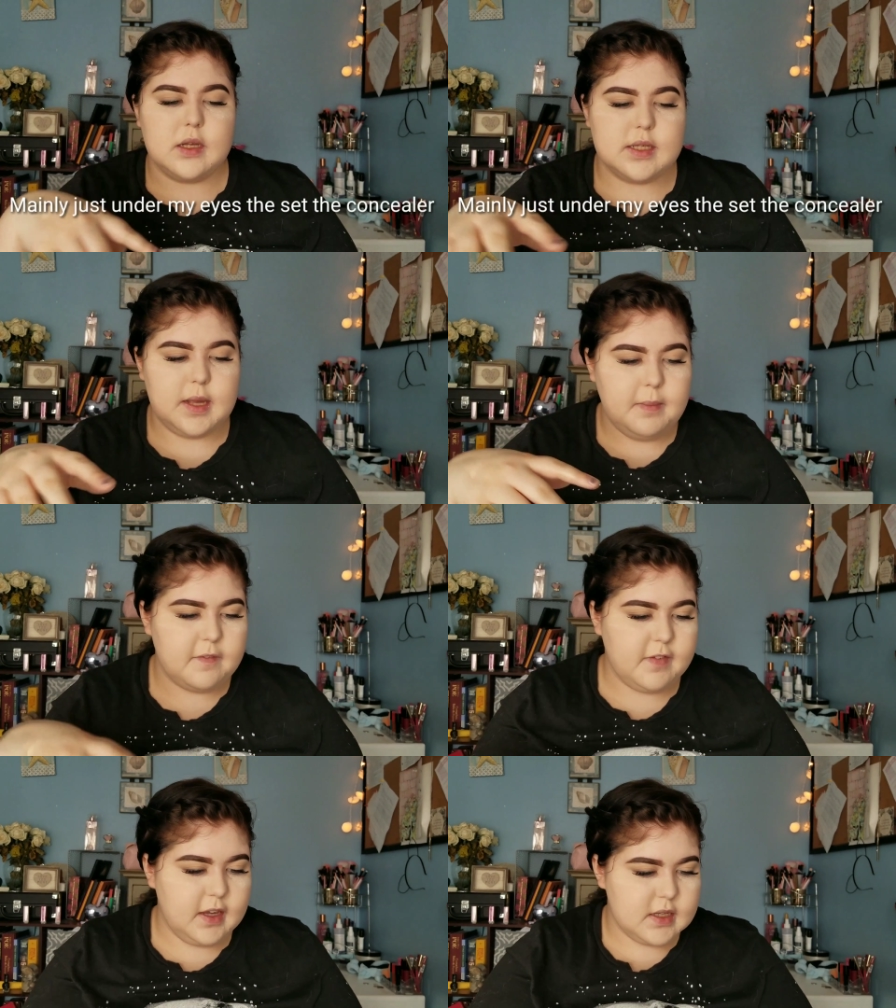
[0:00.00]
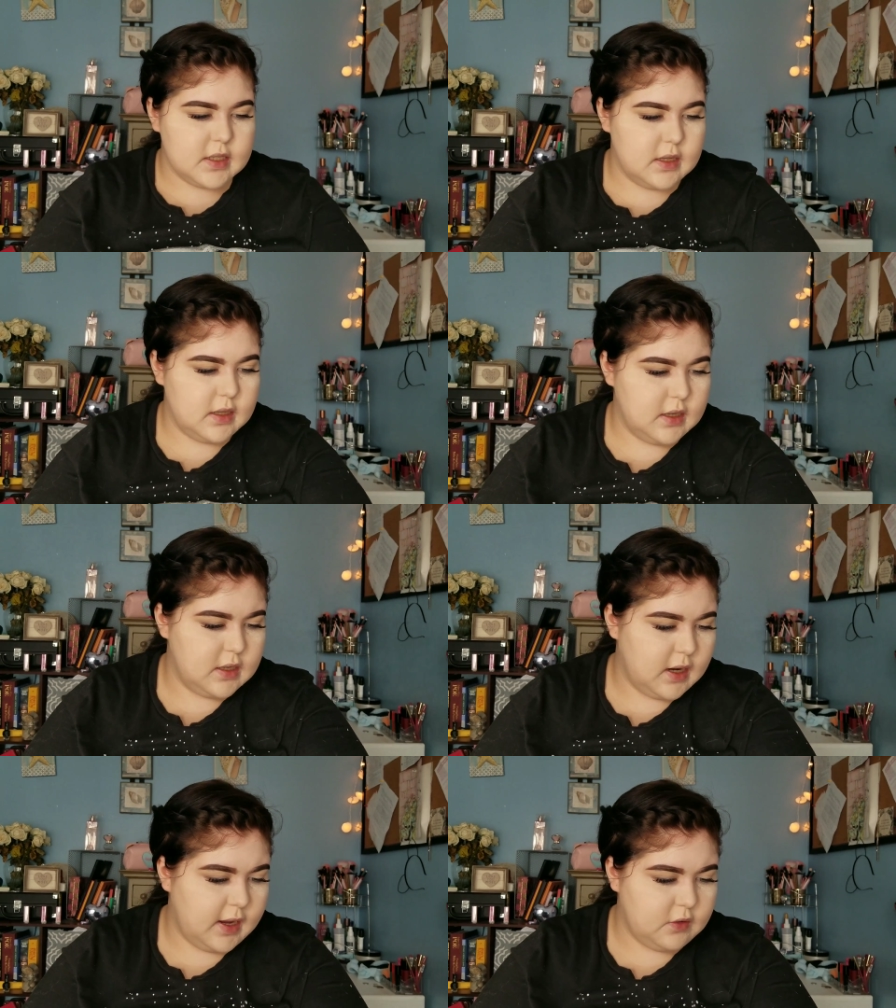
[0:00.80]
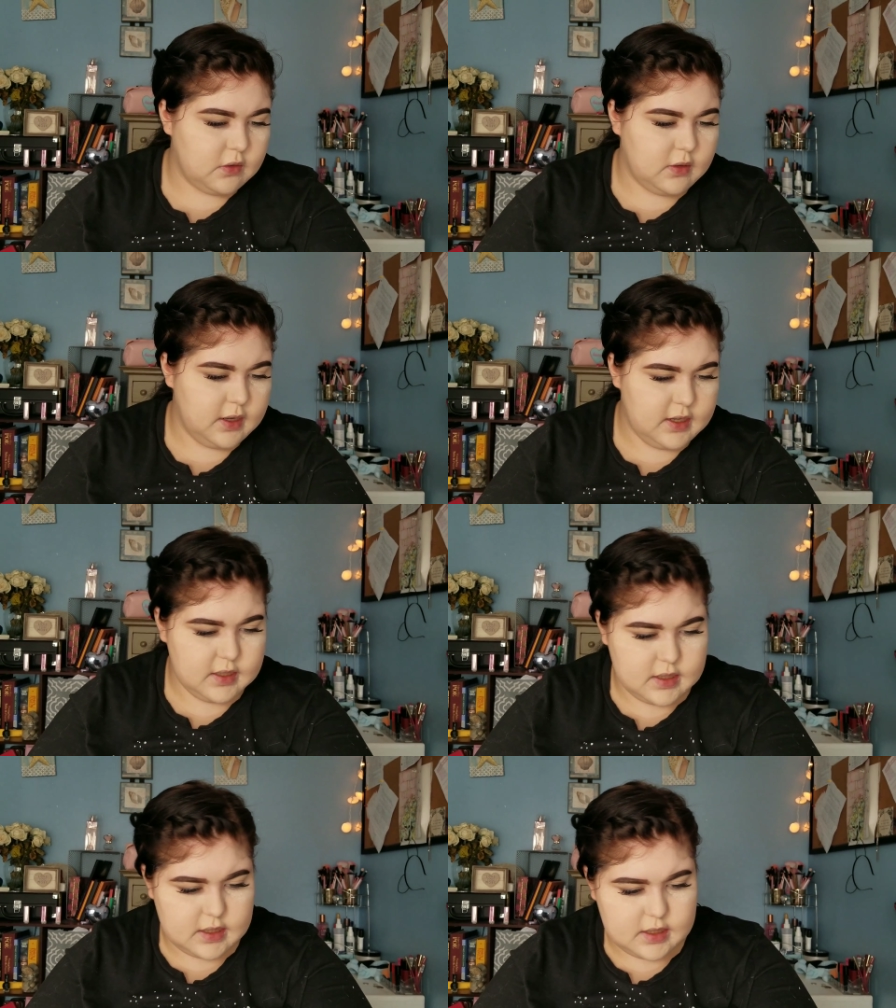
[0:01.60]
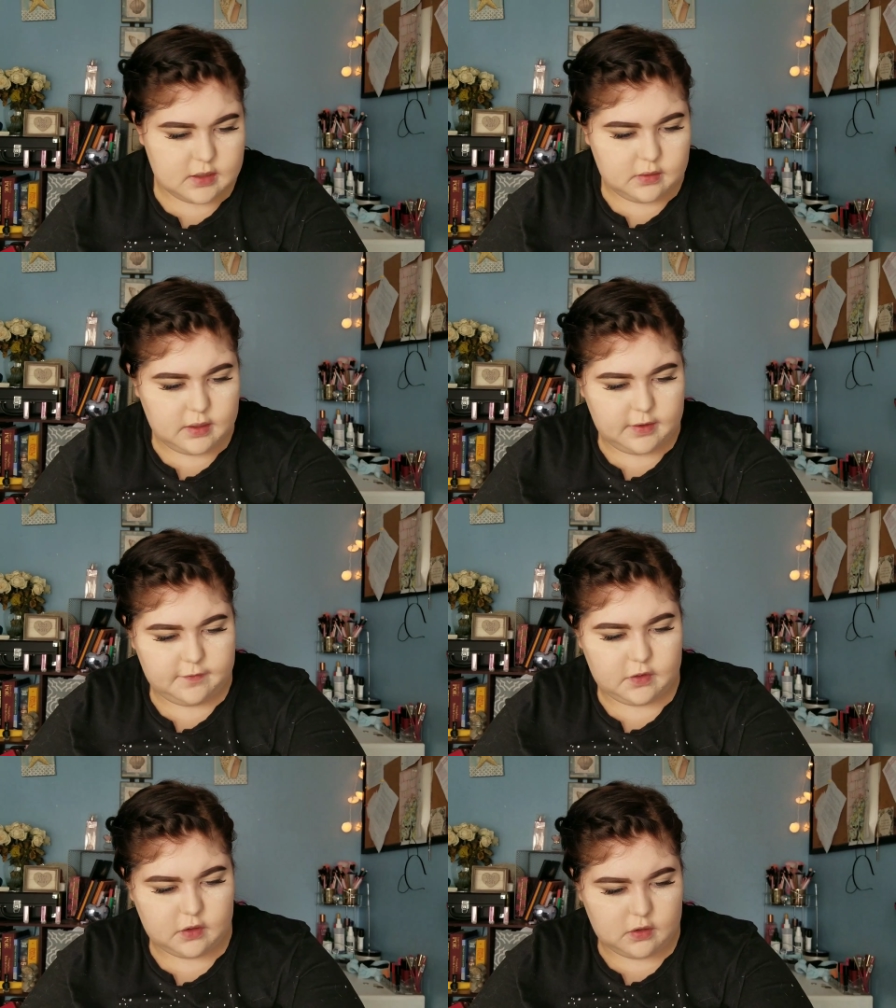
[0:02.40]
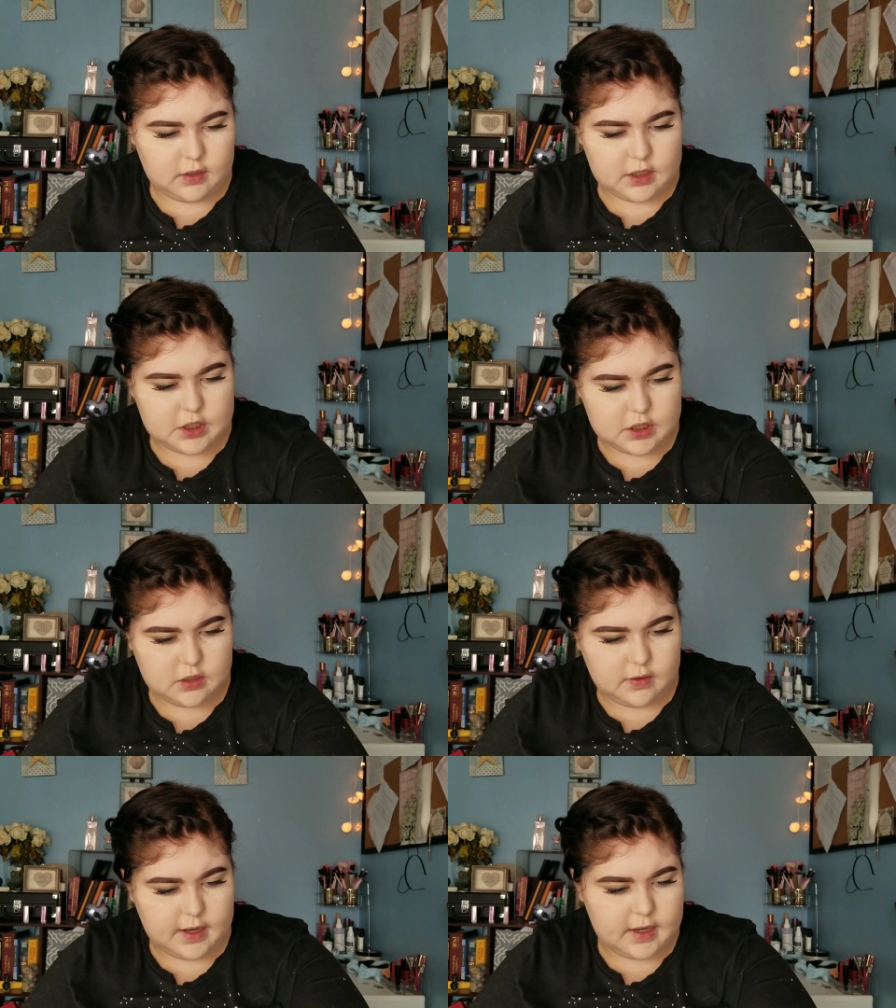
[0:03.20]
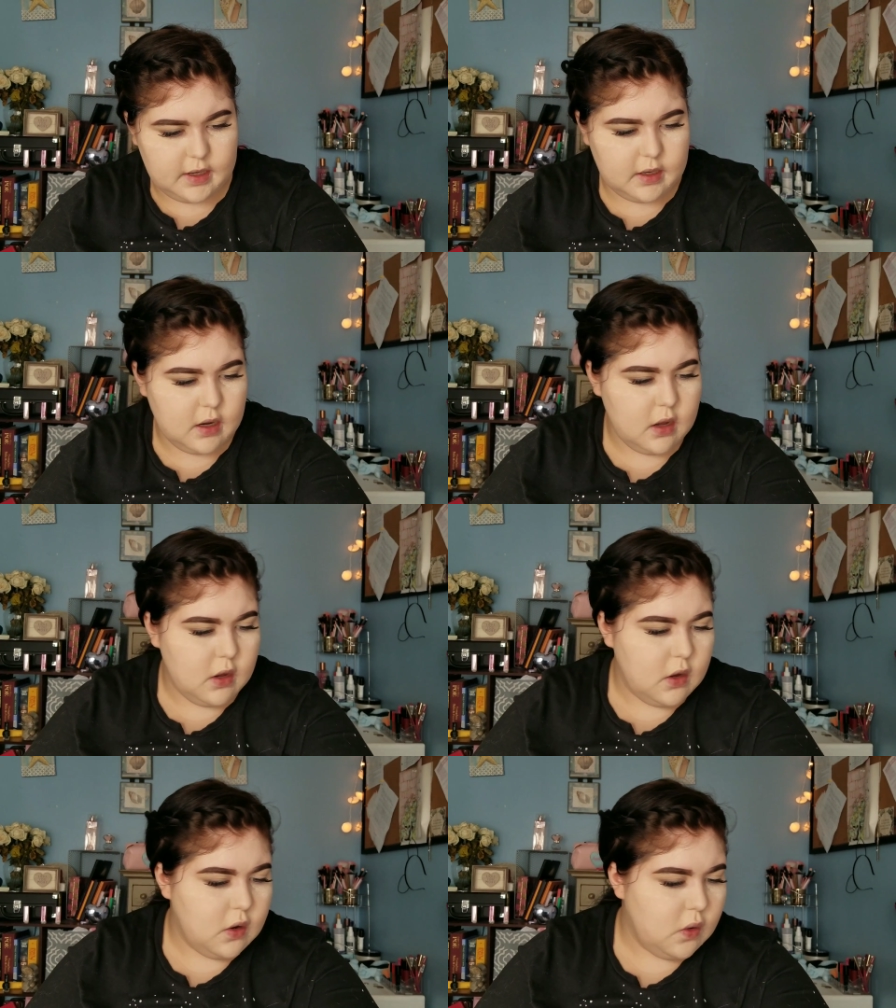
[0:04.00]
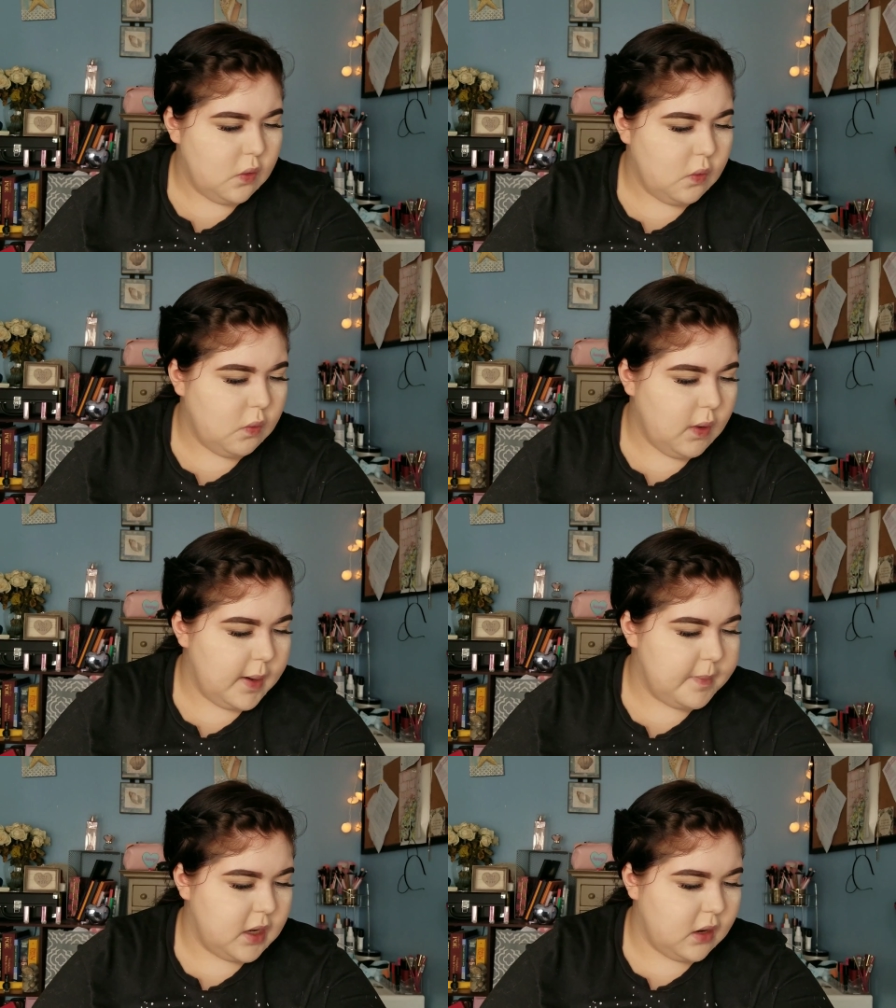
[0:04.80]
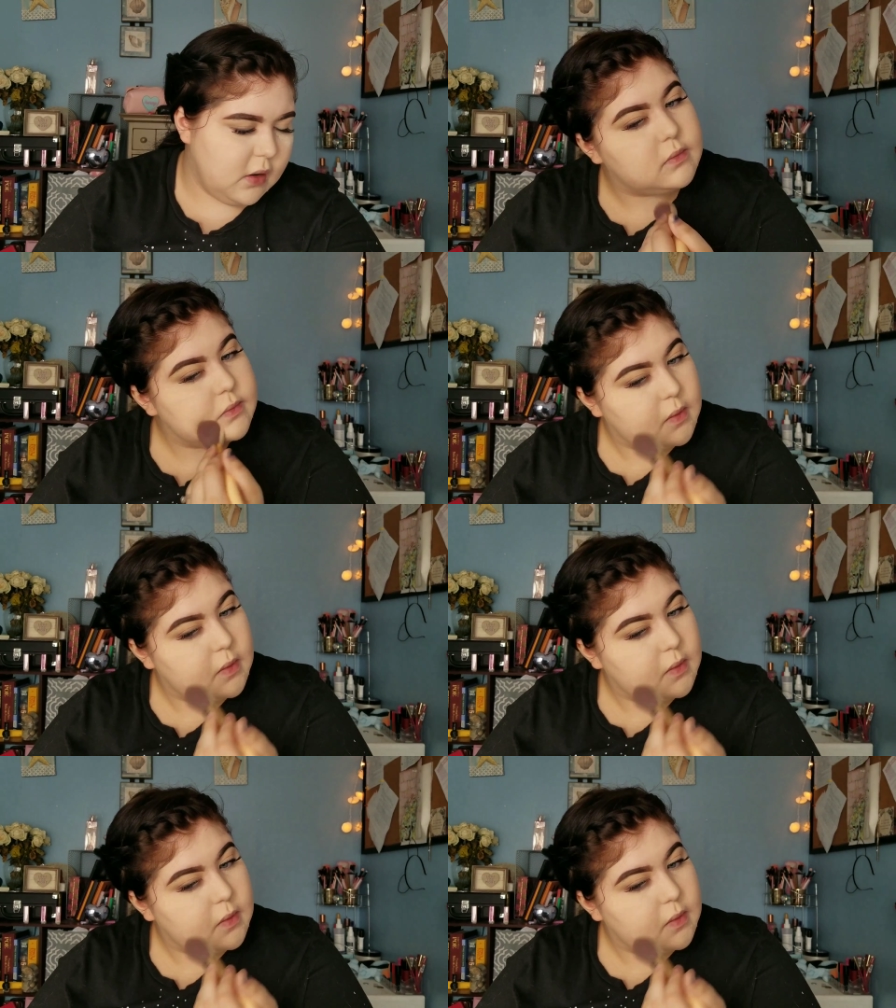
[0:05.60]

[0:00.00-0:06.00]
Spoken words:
set my face, and then I don't let it sit on there for long. I just go ahead and wipe it off.